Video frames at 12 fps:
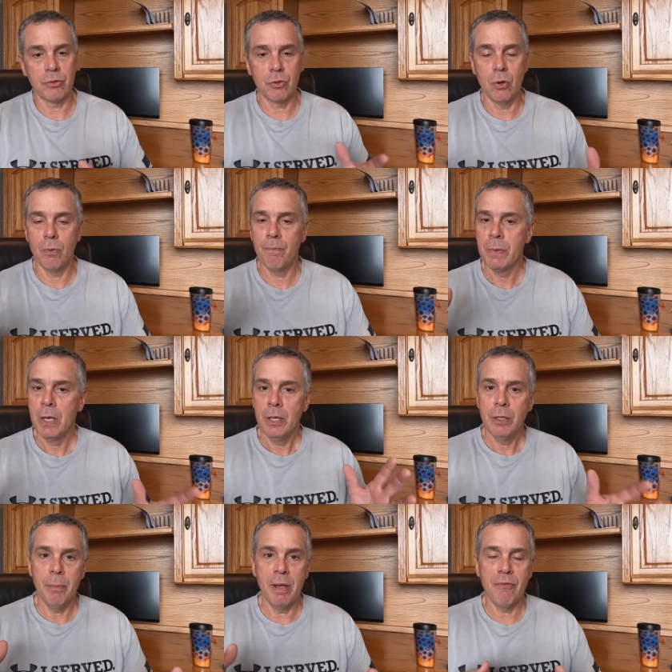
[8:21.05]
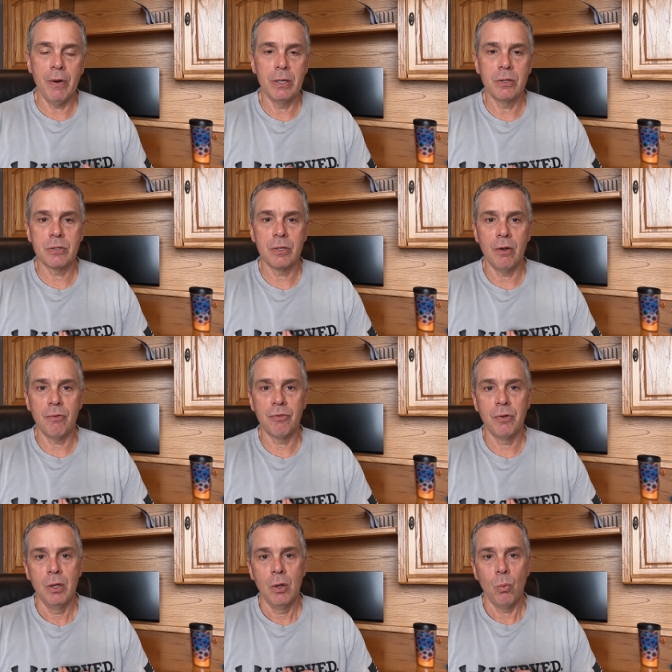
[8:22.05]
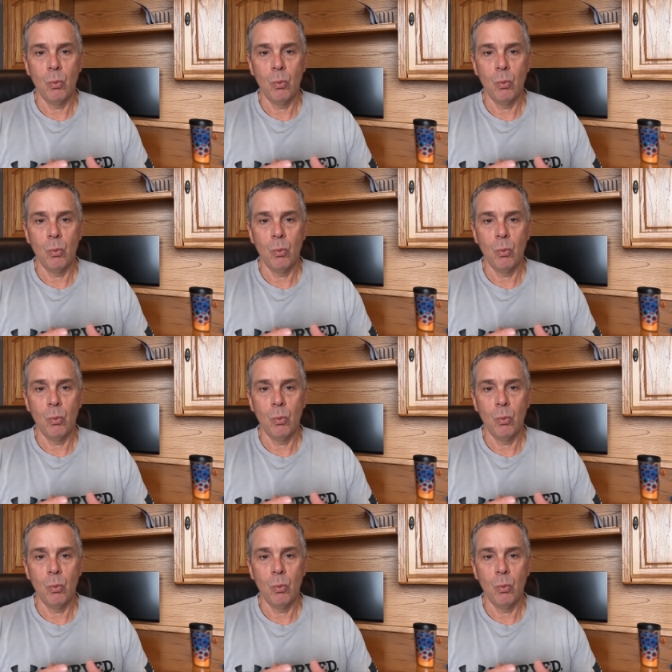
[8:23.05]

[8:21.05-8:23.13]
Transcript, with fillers: So you may find yourself